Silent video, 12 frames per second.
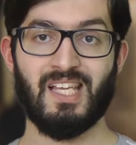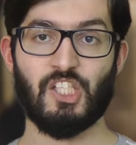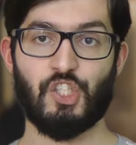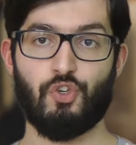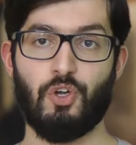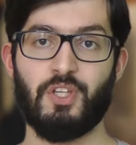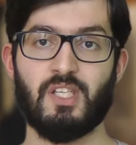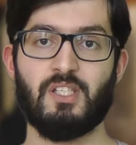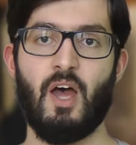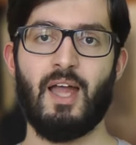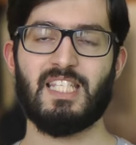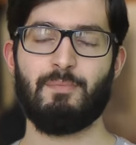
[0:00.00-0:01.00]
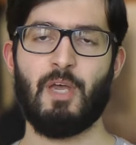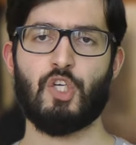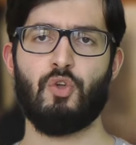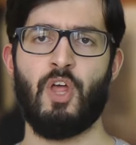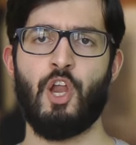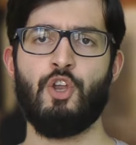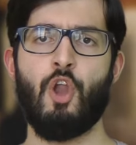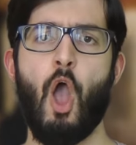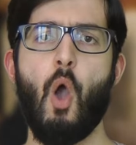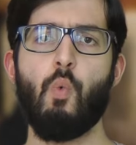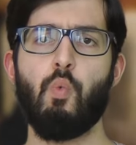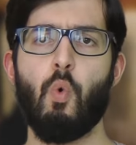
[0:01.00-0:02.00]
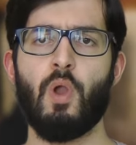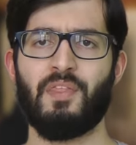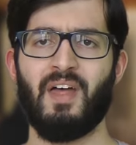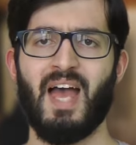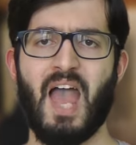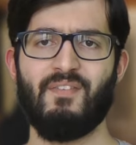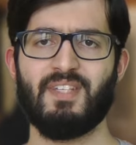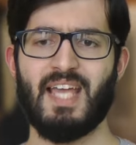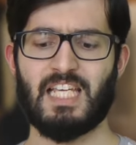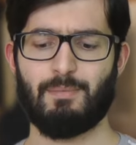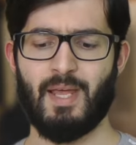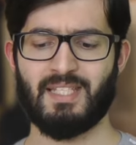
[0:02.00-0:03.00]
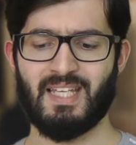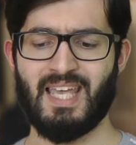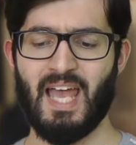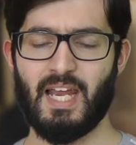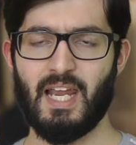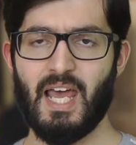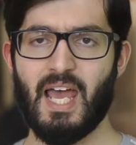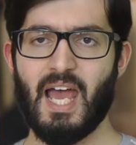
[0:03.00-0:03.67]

strong desire to make sure that no war like that ever takes place again,